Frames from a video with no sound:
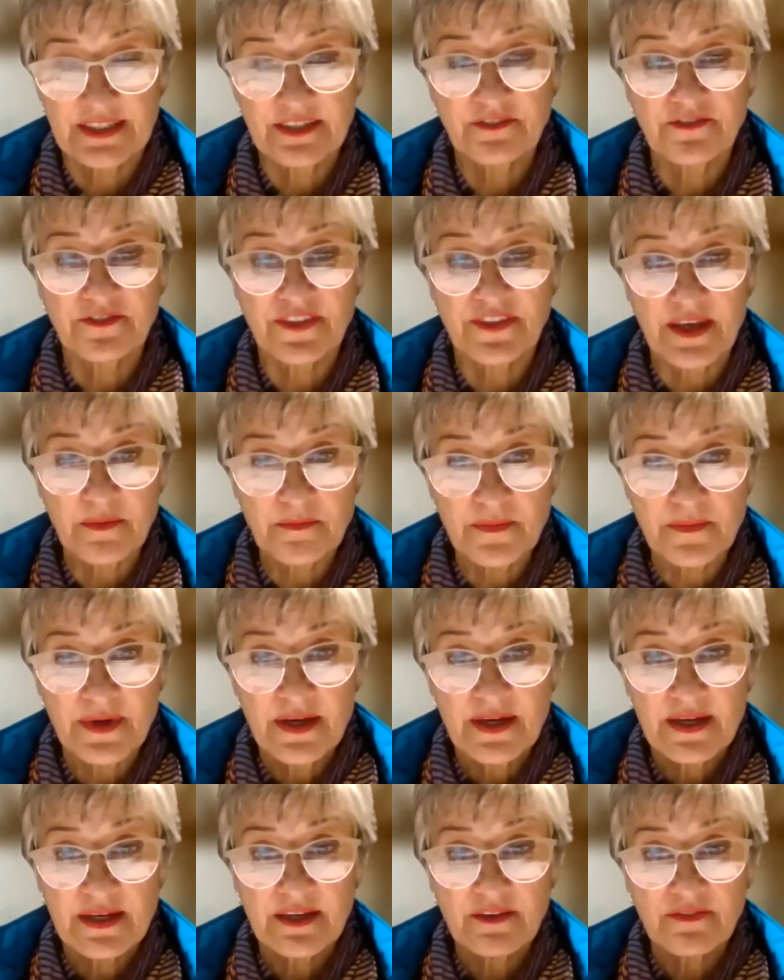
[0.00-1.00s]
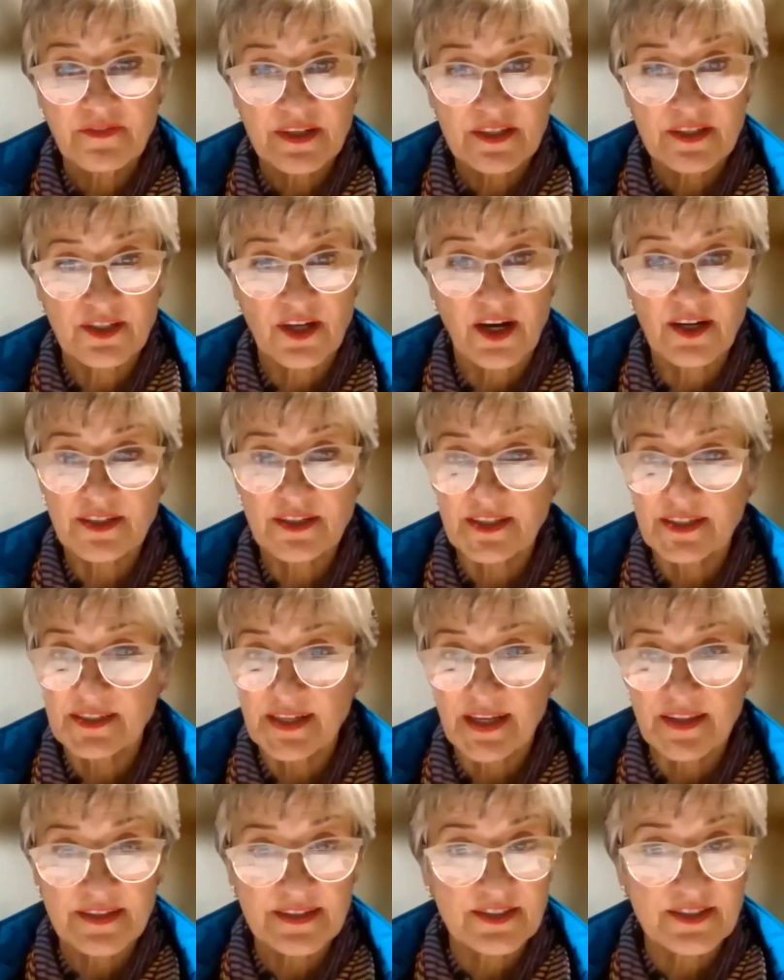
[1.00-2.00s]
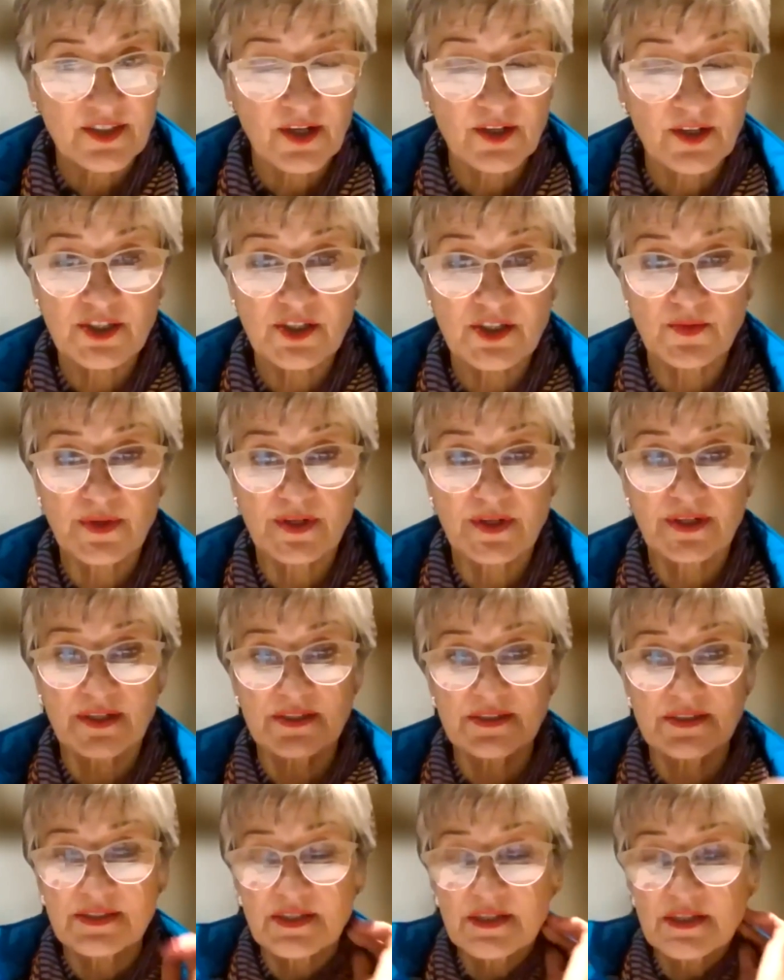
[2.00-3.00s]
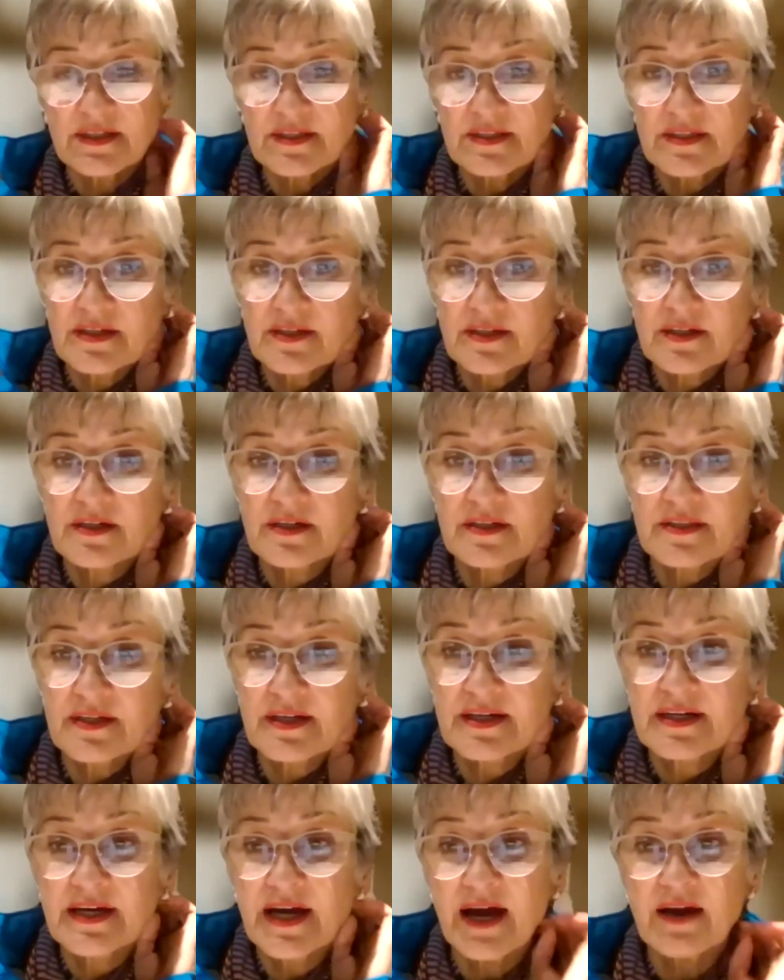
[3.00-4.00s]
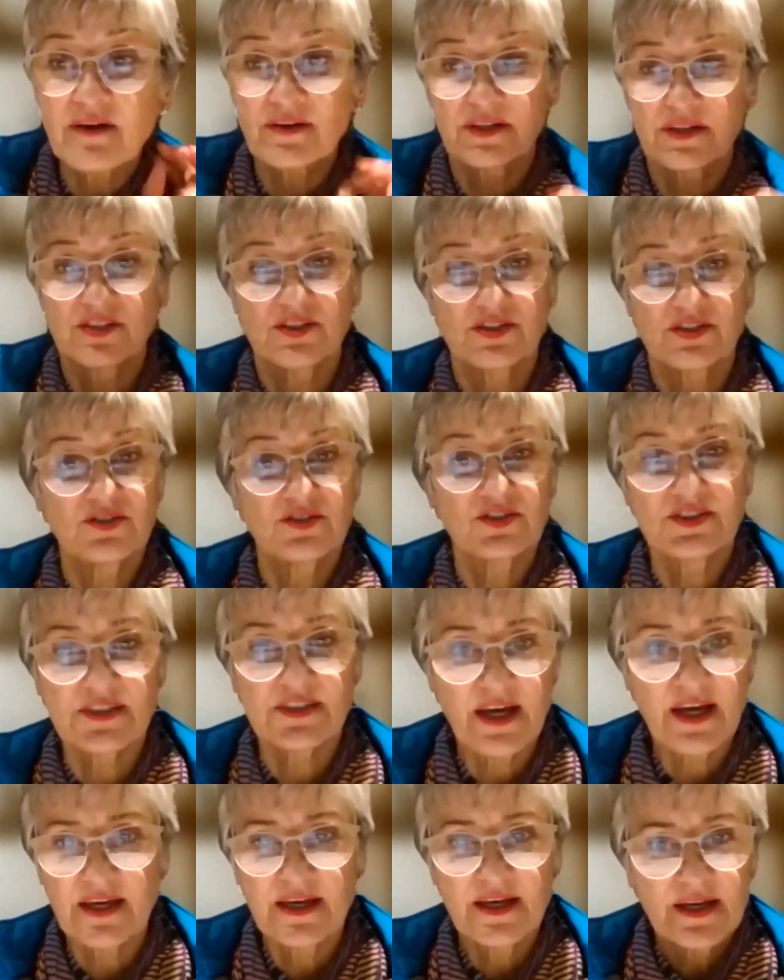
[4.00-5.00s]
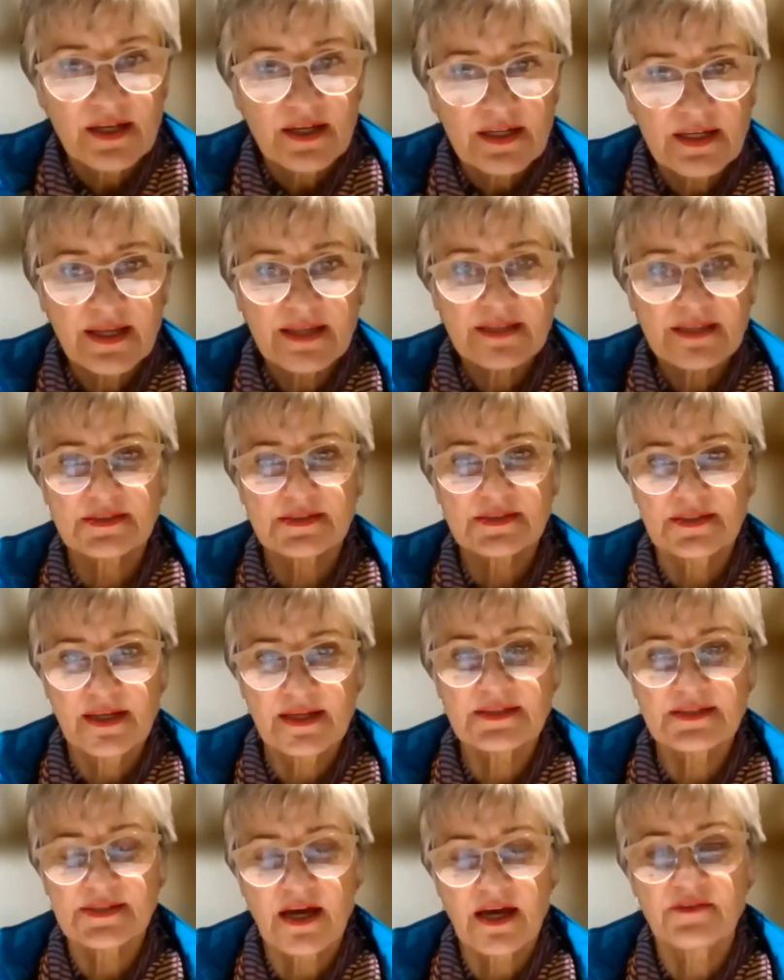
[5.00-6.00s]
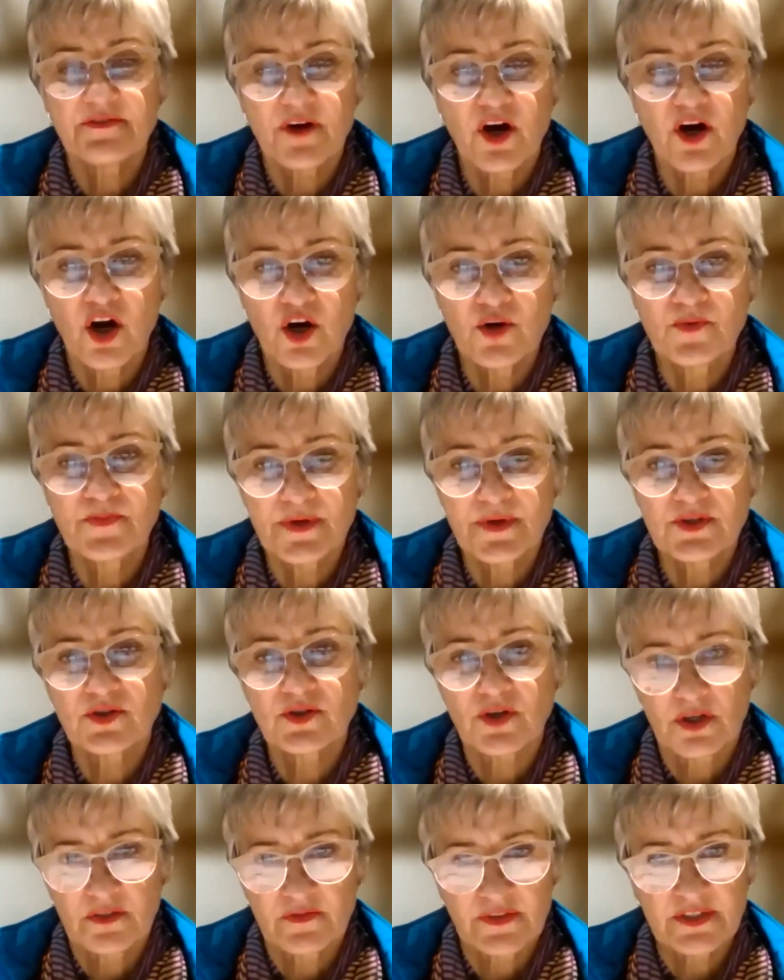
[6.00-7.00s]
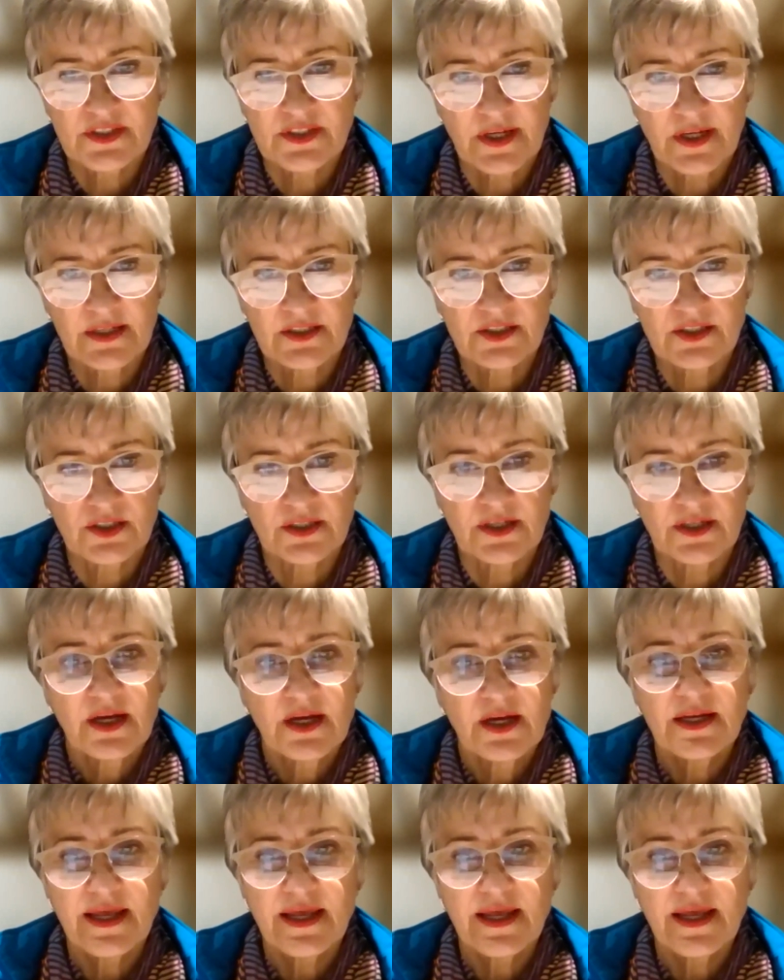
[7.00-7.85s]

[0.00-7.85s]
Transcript: Give the doctors and the social workers the courage to say, let's have an open conversation.